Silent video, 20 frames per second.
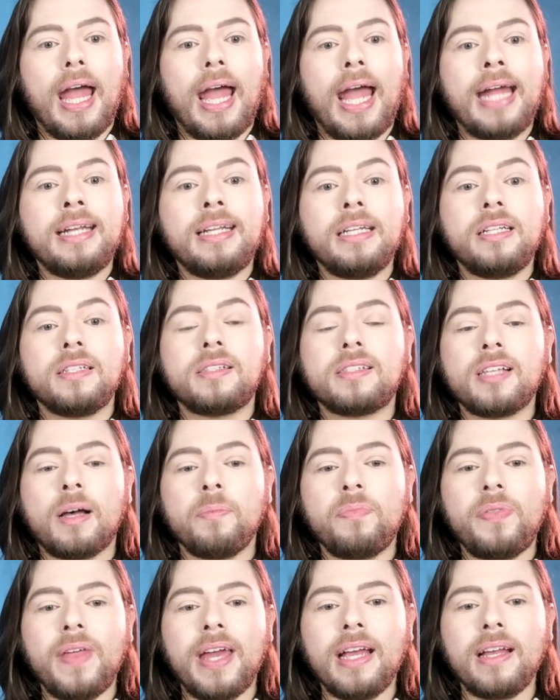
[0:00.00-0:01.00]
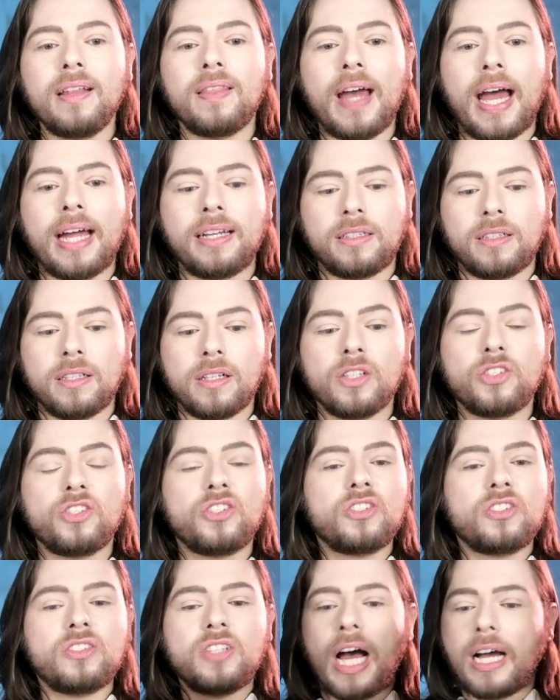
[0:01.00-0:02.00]
And it is something that
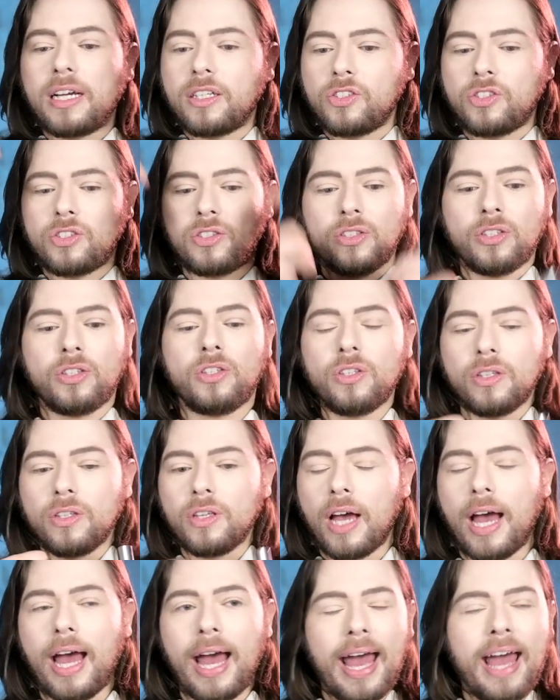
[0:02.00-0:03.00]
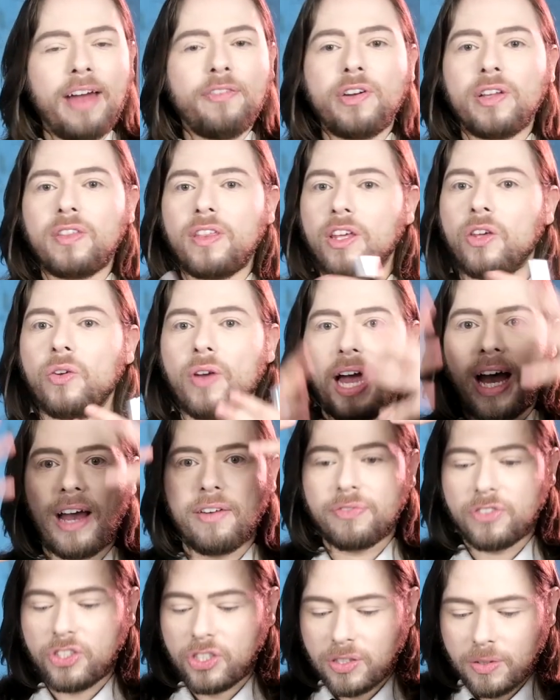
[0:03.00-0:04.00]
sucks everything you
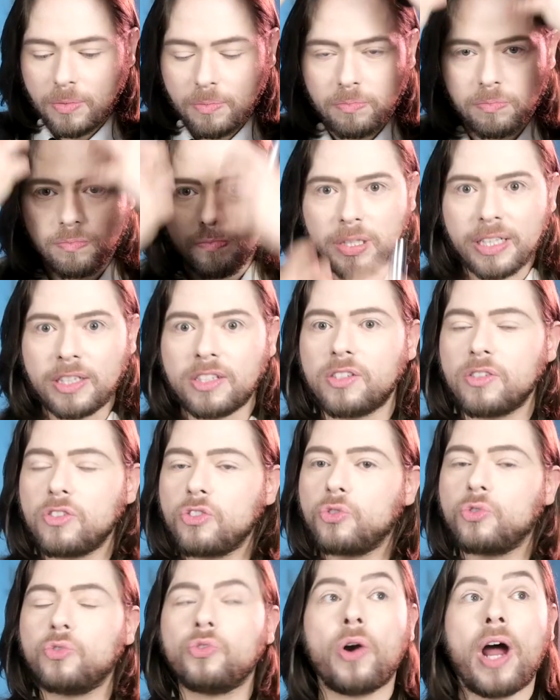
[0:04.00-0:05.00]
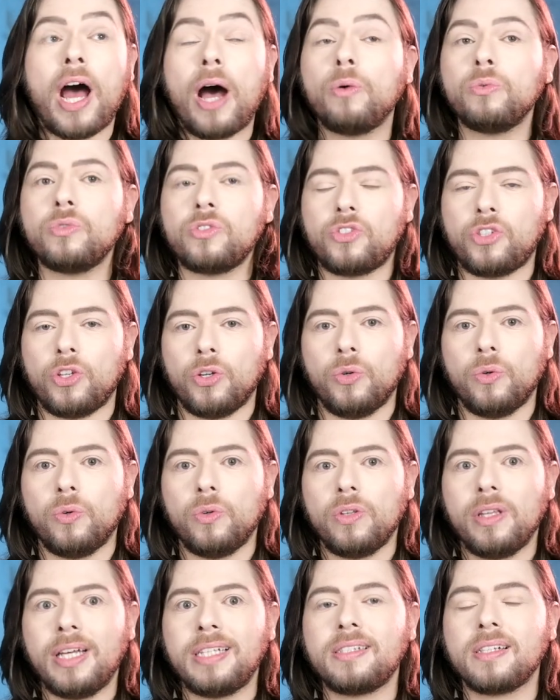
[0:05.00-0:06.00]
have, it drowns you.
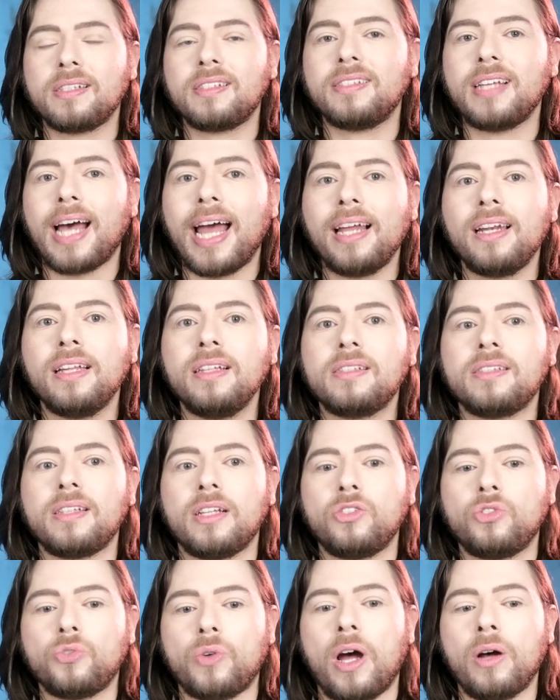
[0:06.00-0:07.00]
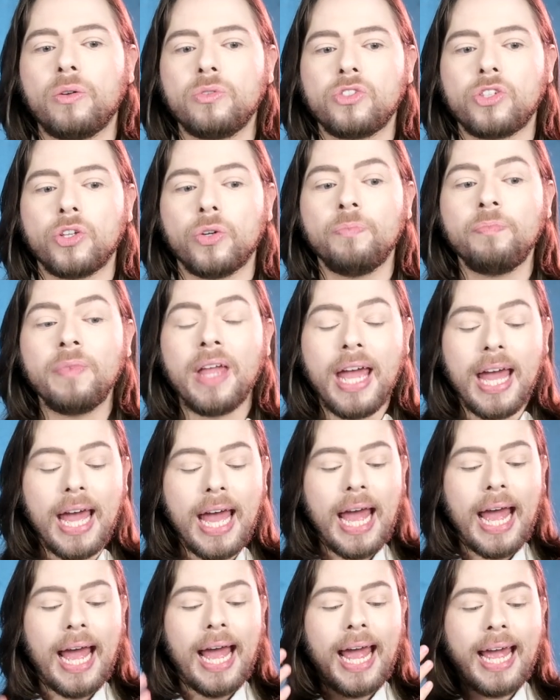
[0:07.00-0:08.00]
It's a silence that drowns you.
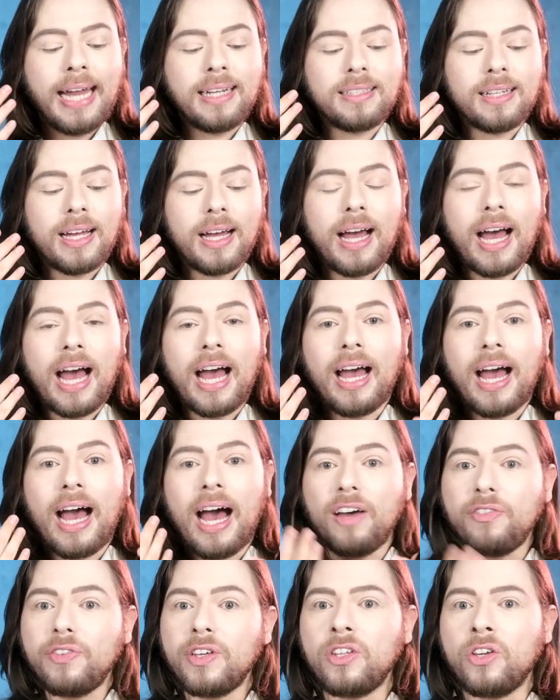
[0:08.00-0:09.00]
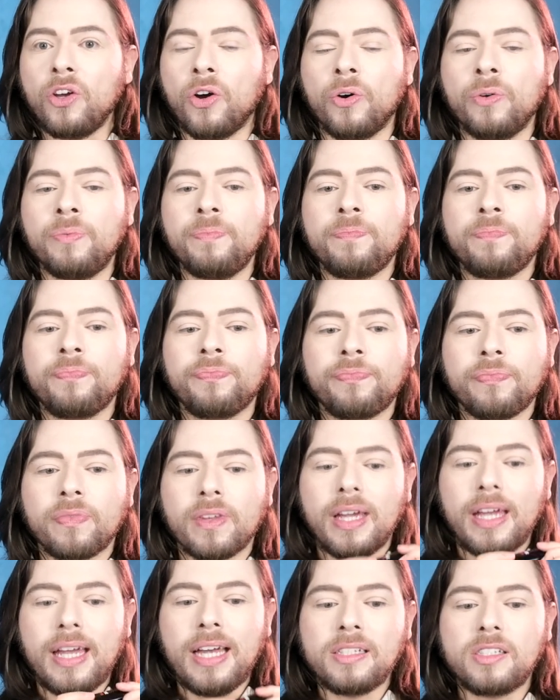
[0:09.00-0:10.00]
And Avignon
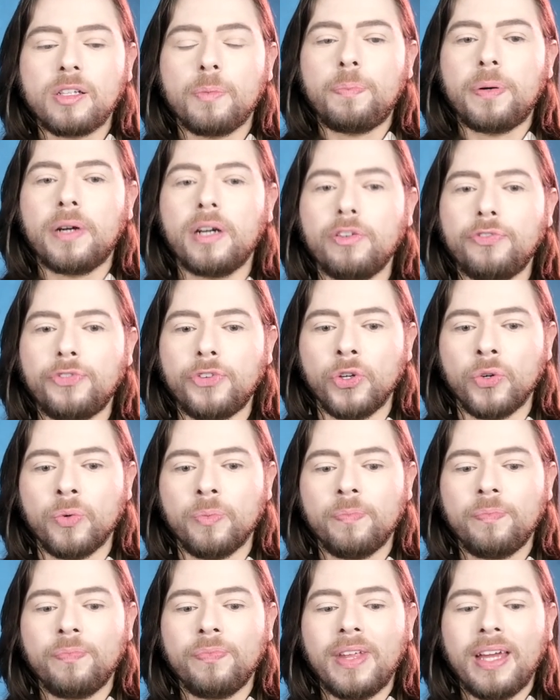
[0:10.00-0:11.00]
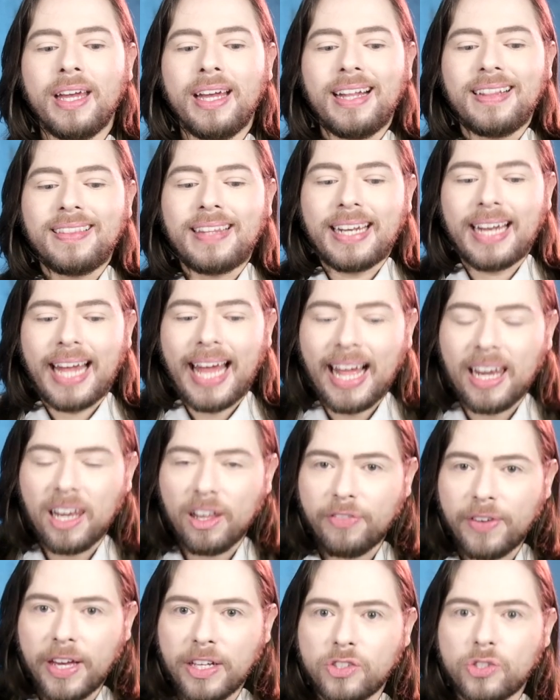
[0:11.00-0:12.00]
is a perfume that
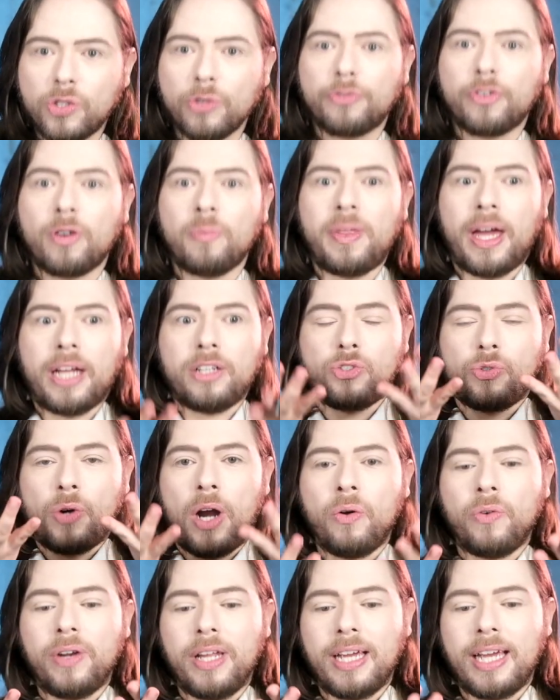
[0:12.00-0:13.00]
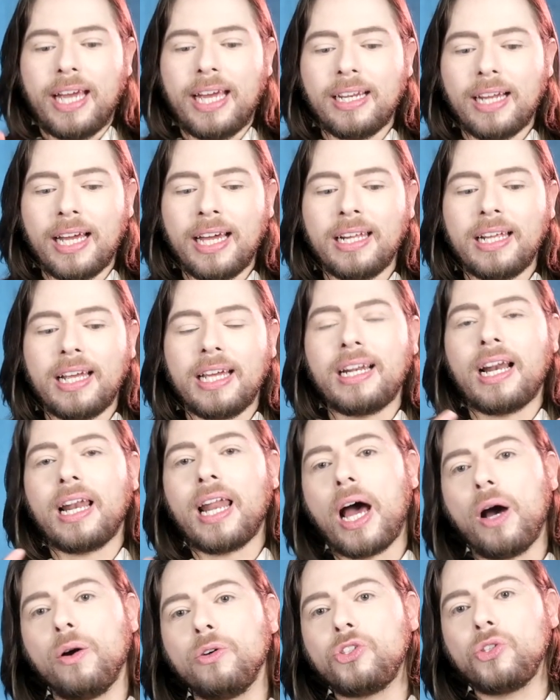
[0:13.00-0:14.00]
elevates you from that drowning. It
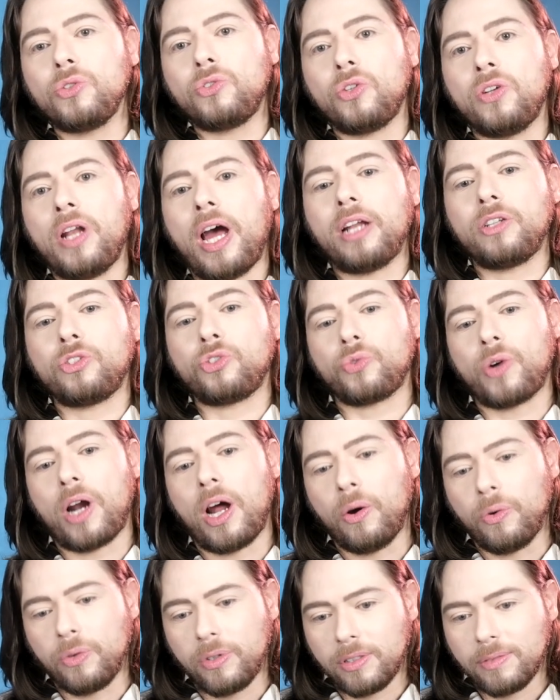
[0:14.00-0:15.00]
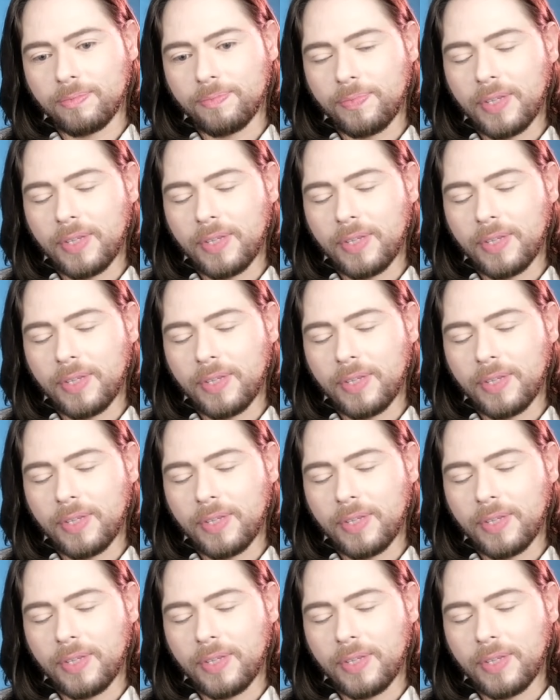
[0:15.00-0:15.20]
allows you to not drown.